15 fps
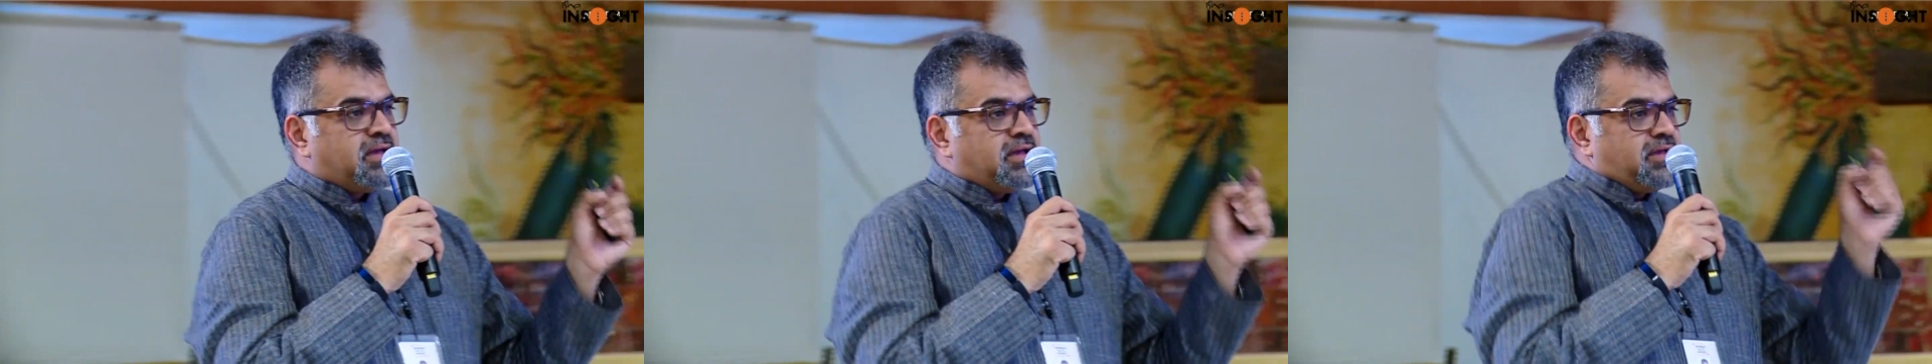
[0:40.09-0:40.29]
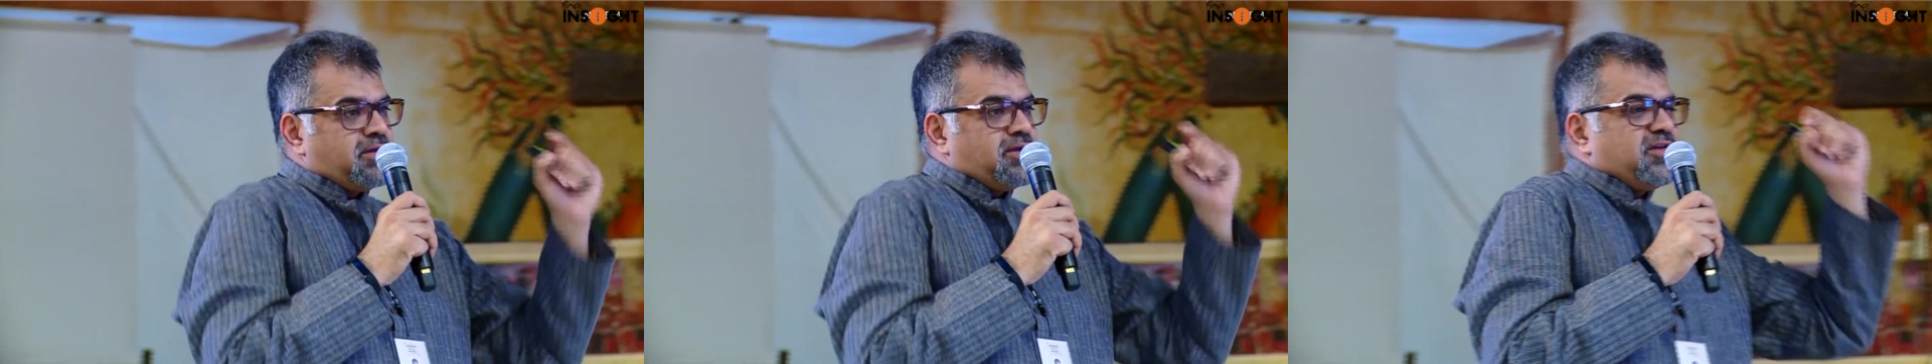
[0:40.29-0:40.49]

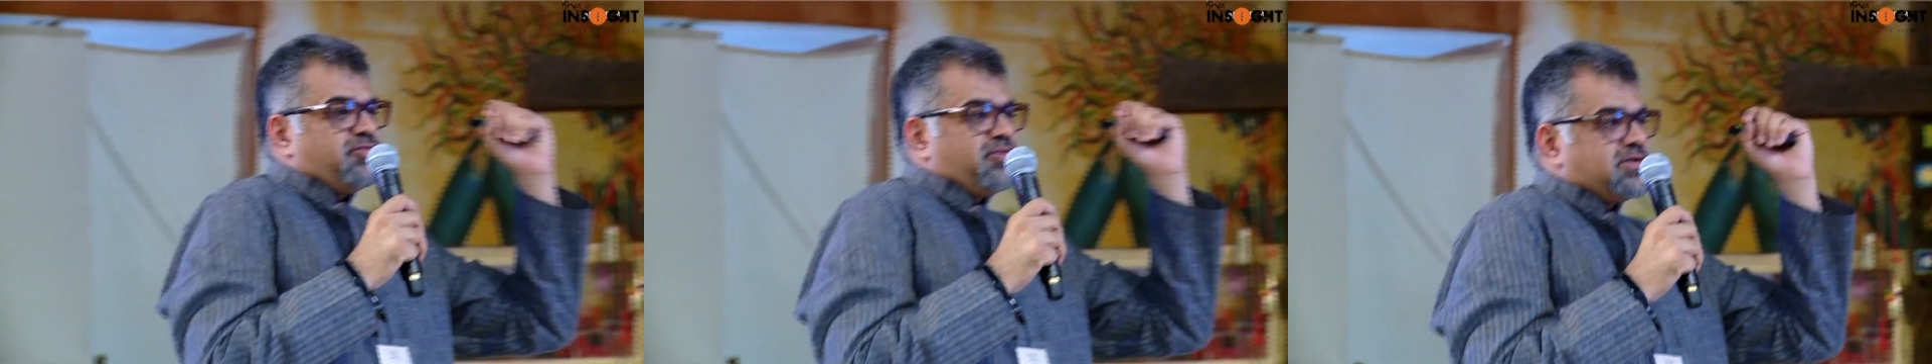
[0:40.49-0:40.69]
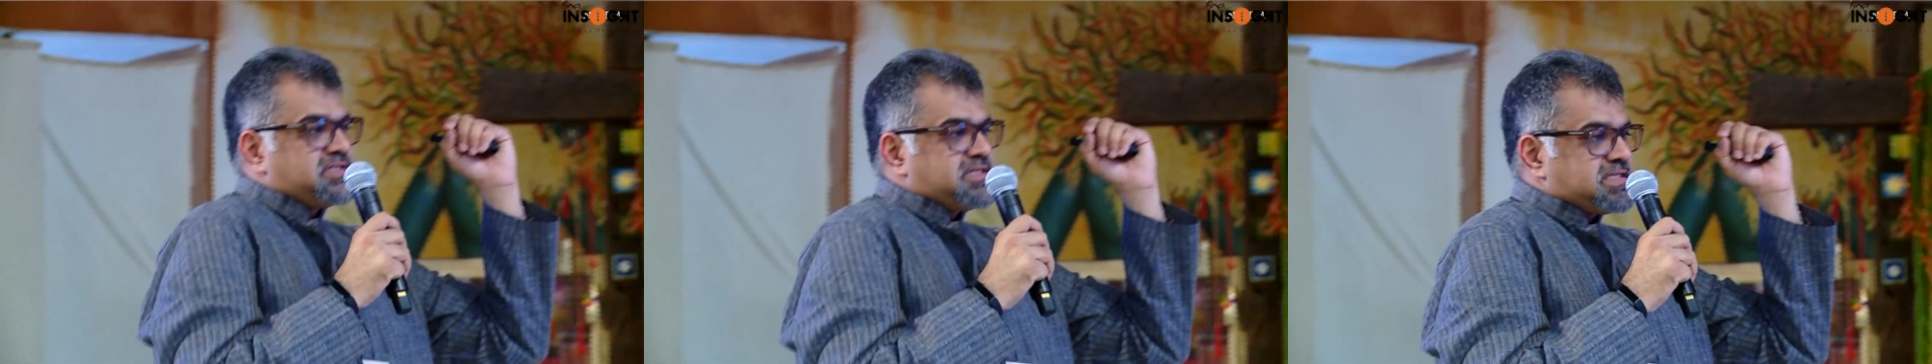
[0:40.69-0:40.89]
you know, if
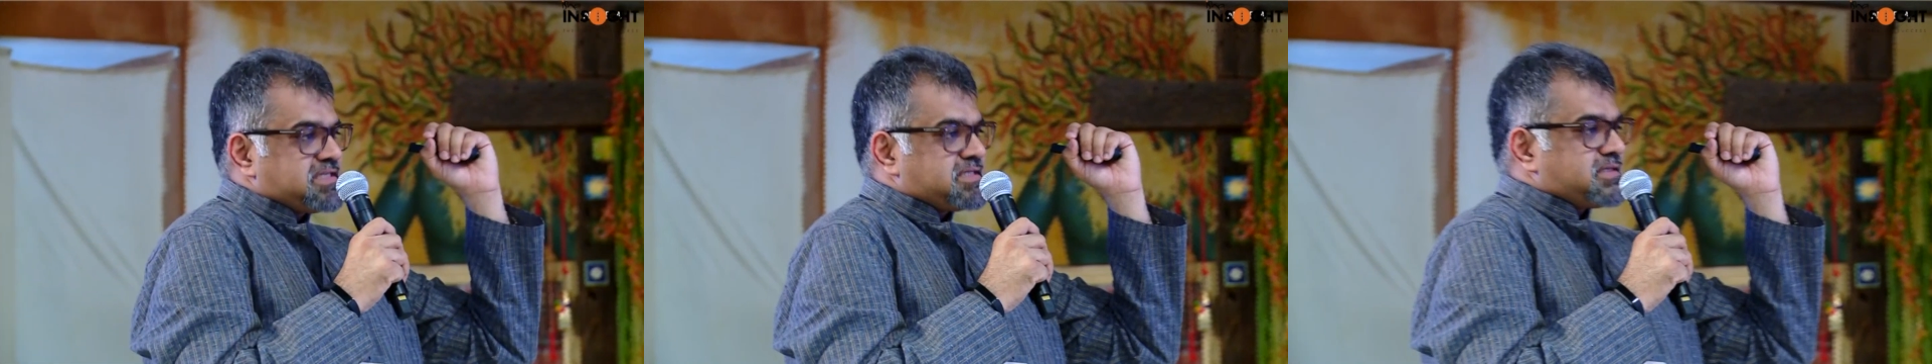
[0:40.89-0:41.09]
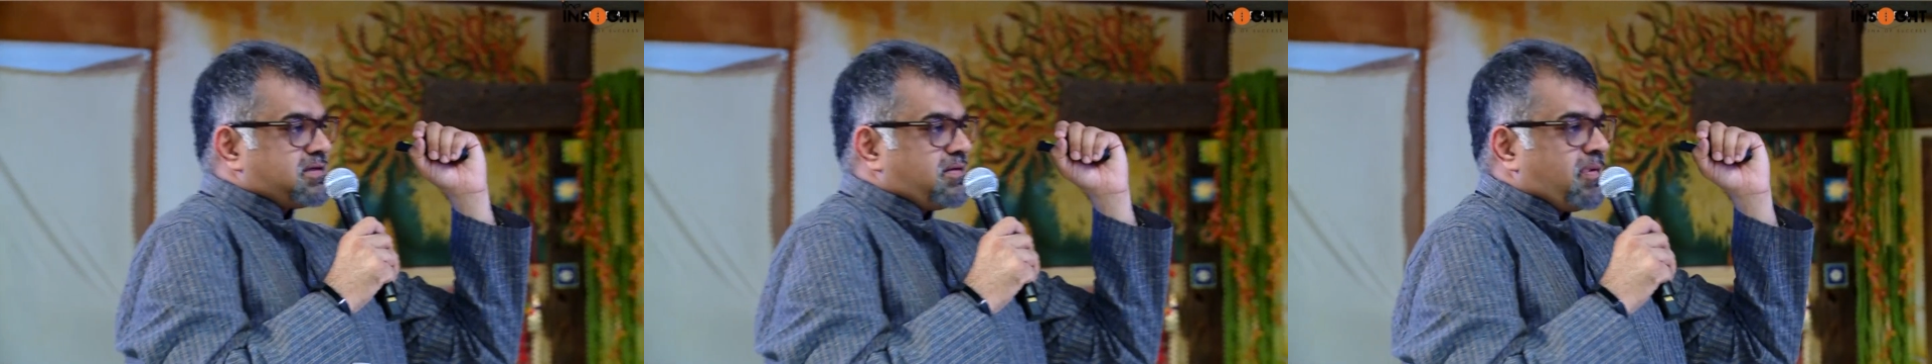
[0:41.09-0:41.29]
you're
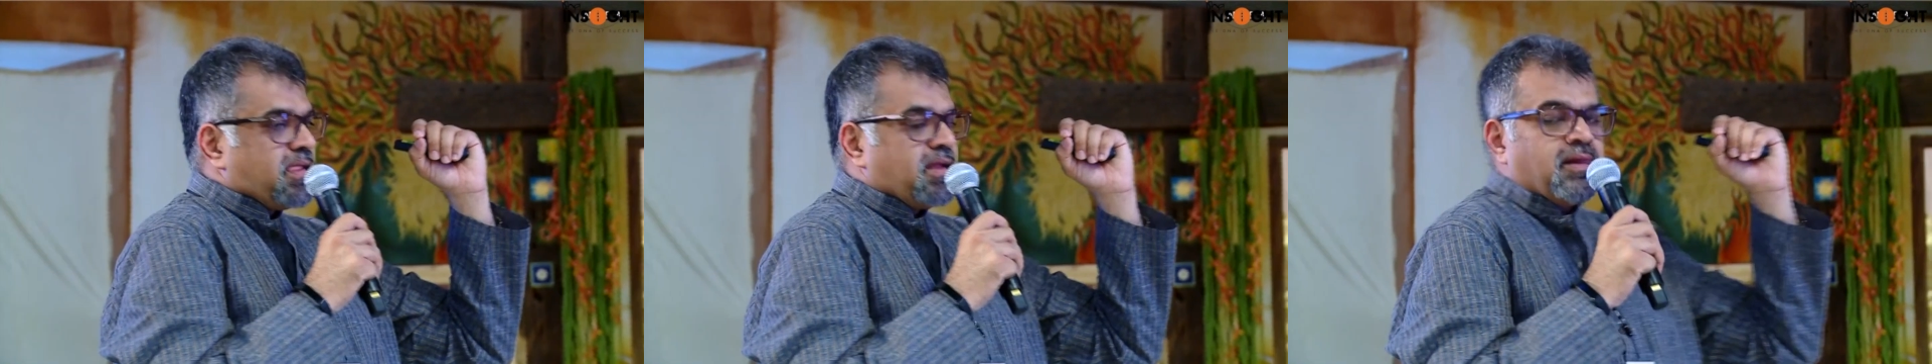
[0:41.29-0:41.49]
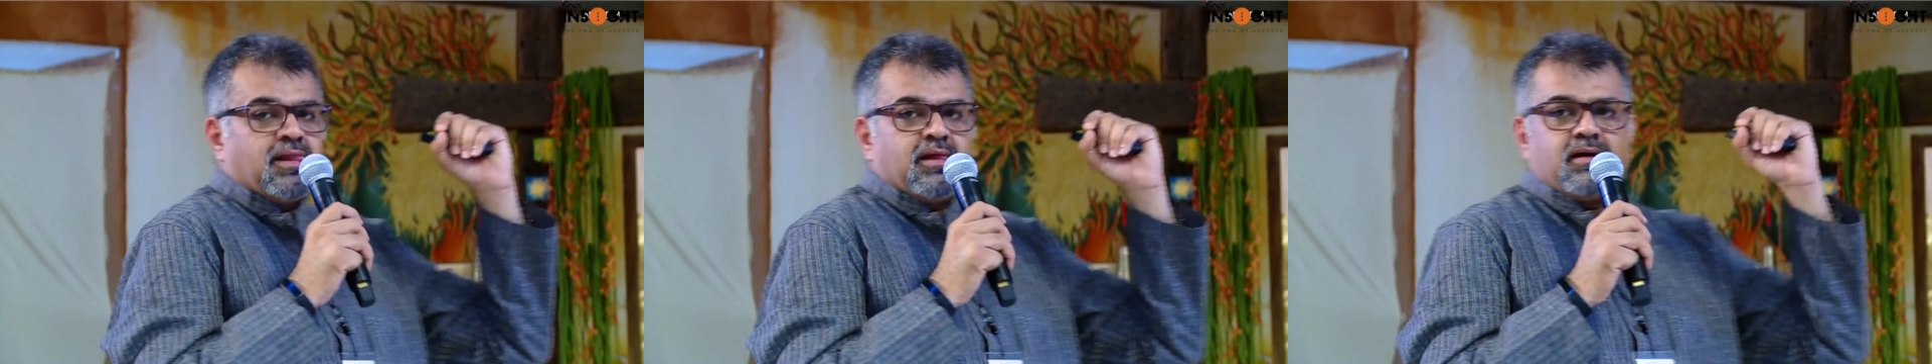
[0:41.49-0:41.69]
just
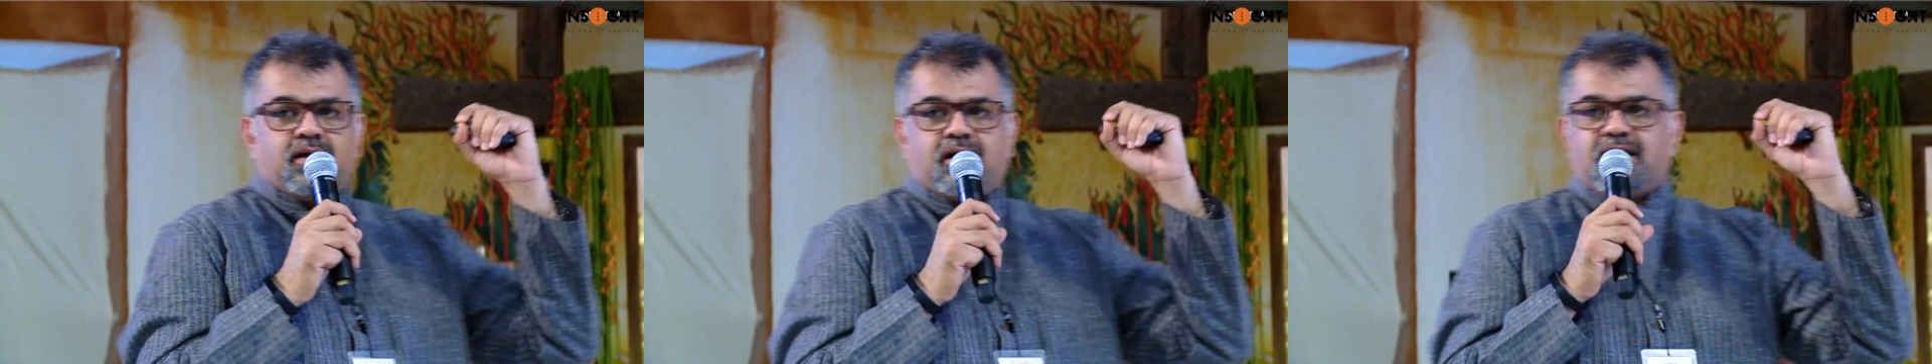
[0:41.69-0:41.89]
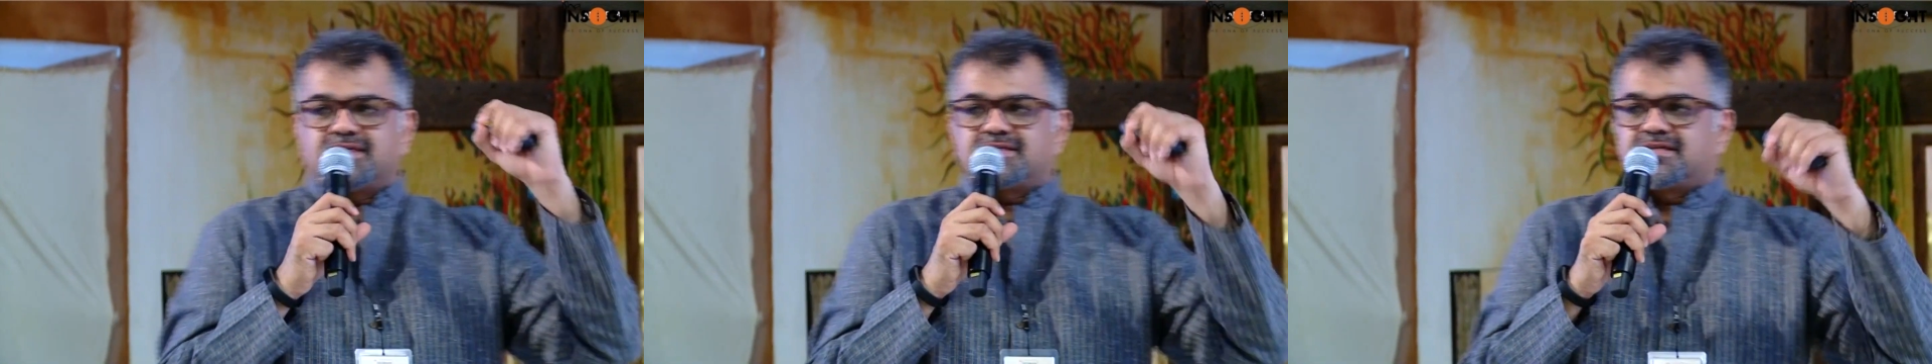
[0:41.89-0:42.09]

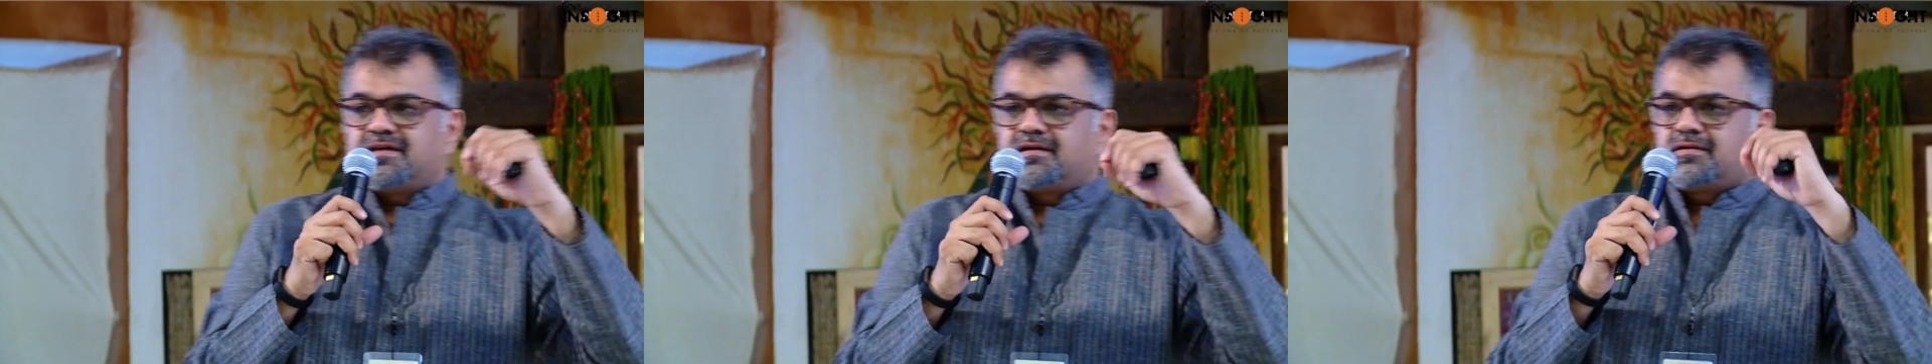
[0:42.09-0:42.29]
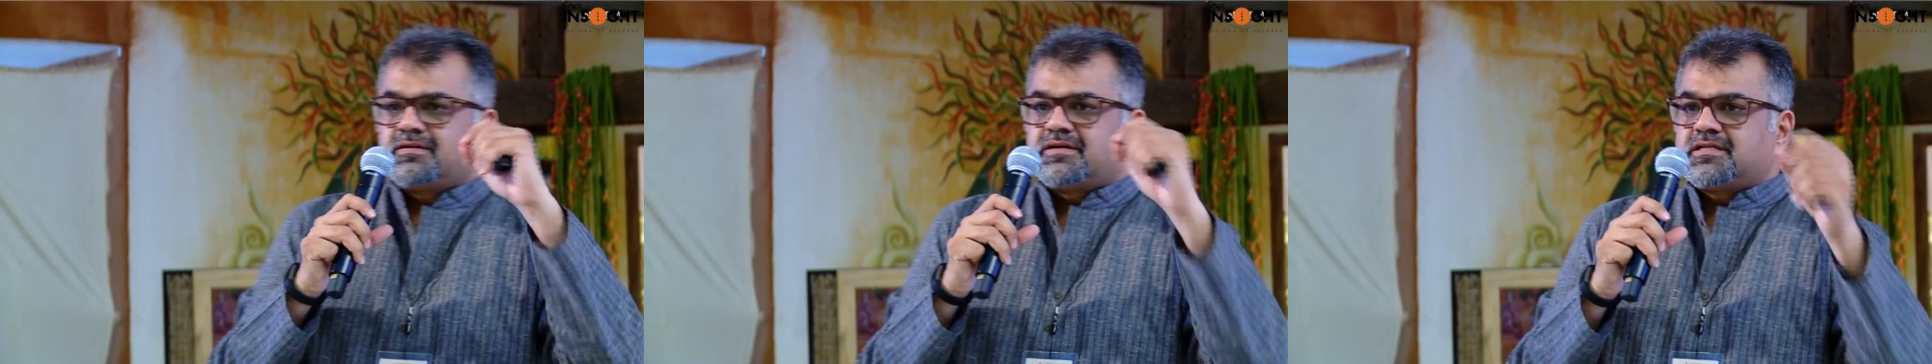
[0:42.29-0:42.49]

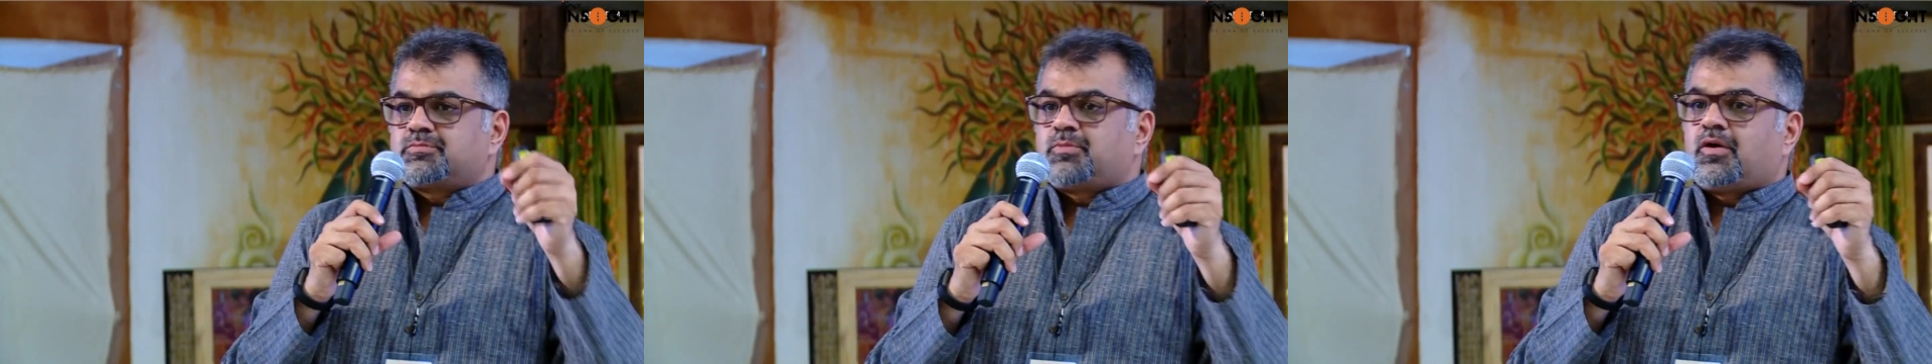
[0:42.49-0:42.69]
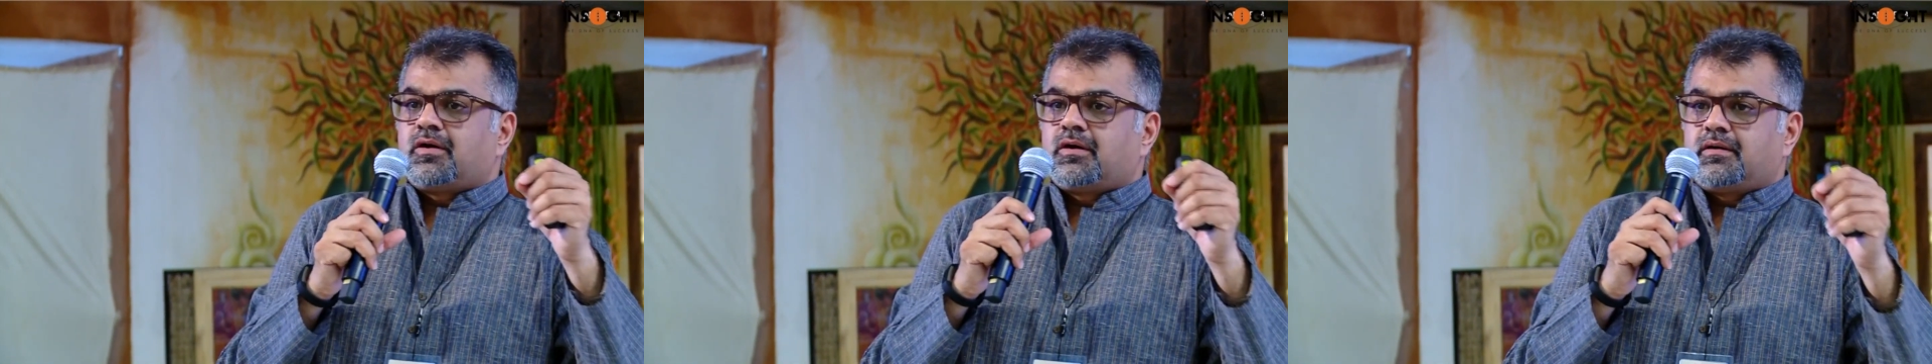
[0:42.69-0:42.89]
asking to
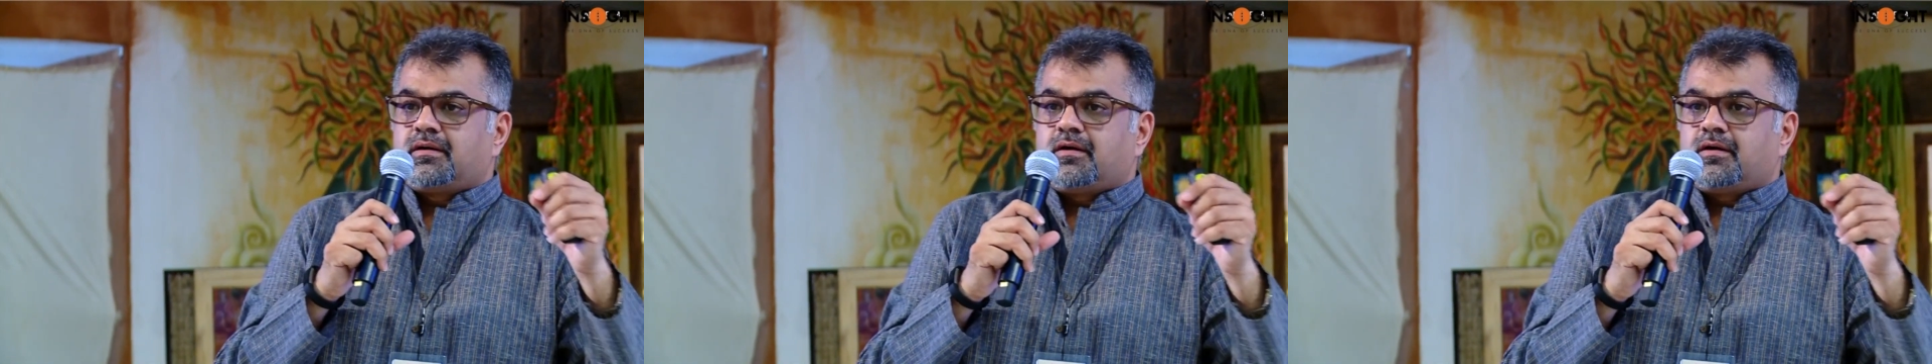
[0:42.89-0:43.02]
respond